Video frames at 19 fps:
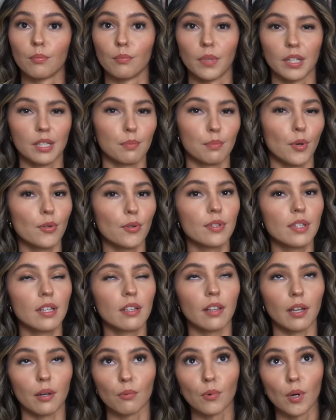it's mostly
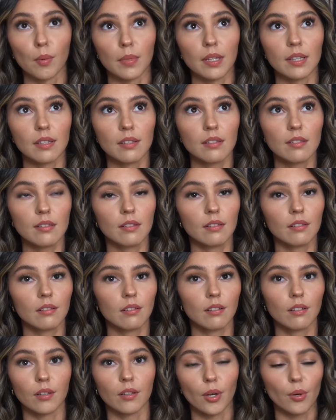like women's
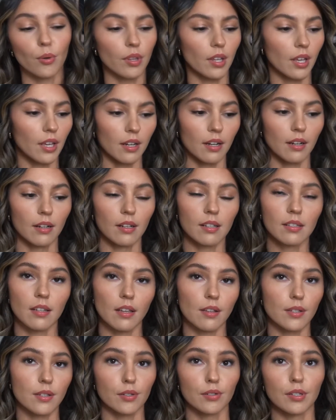clothing and
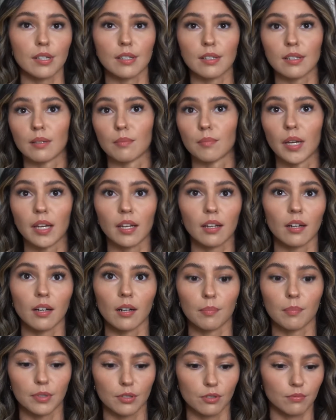accessories and
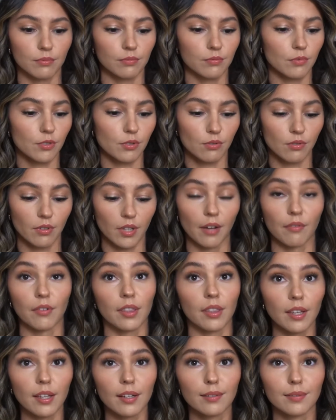makeup and
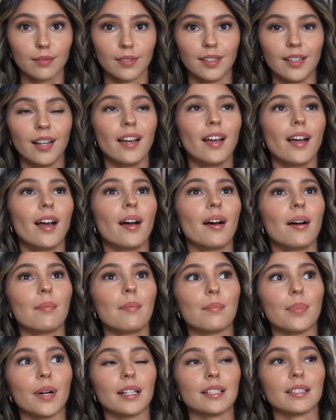everything,
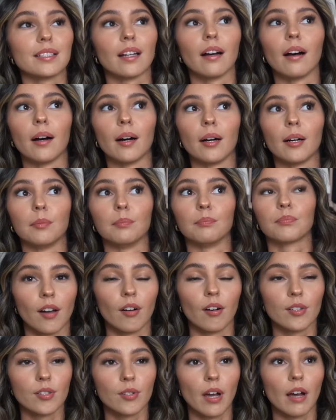but um they
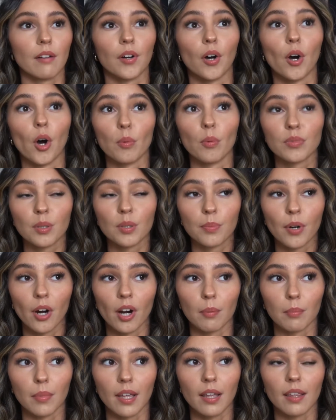also have a home
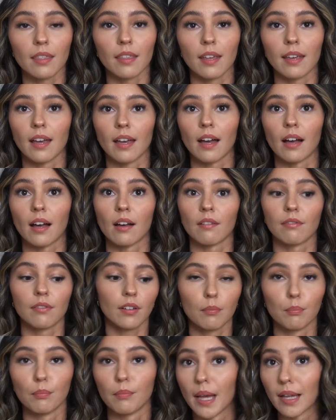department. They have
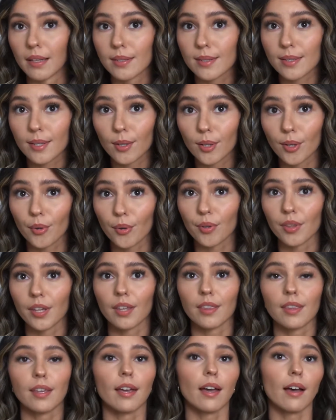men's clothing,
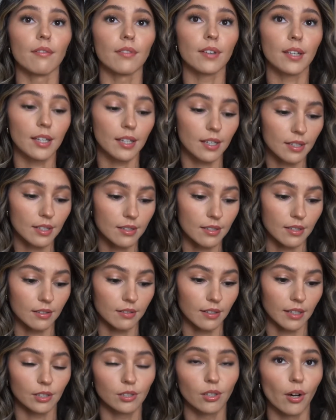they have kids,
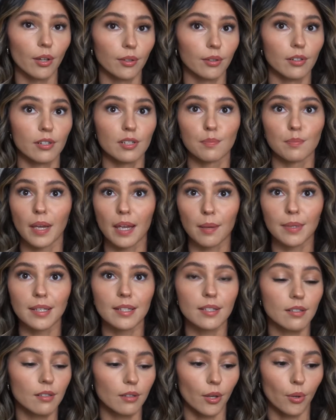like toddlers,
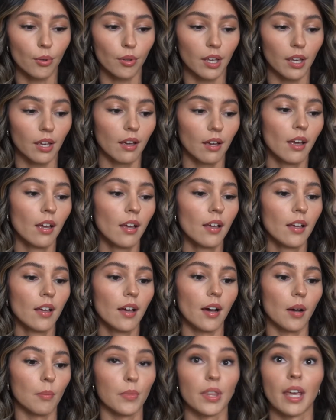babies clothing,
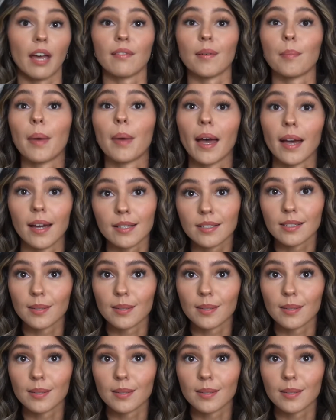um they have a pet